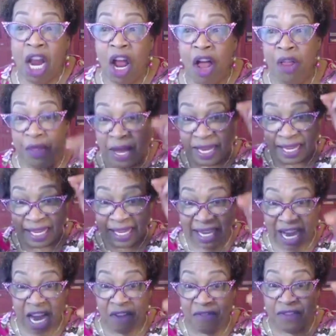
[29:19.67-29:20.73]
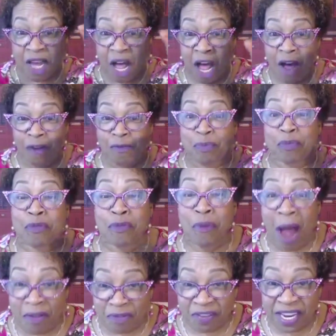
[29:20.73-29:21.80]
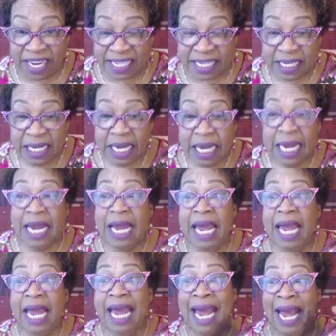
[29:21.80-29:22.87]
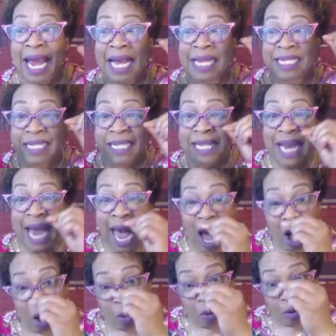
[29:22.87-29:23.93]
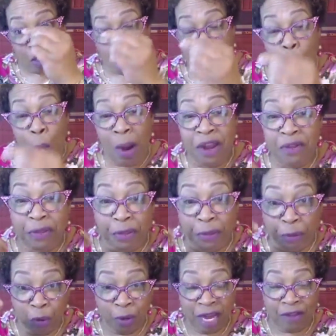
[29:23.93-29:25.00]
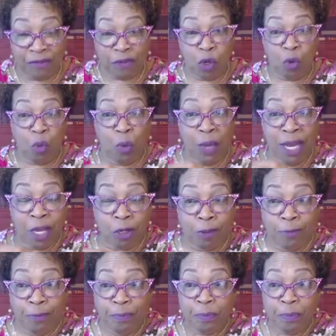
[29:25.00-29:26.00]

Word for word: the gift of prophet is now going through, if you will,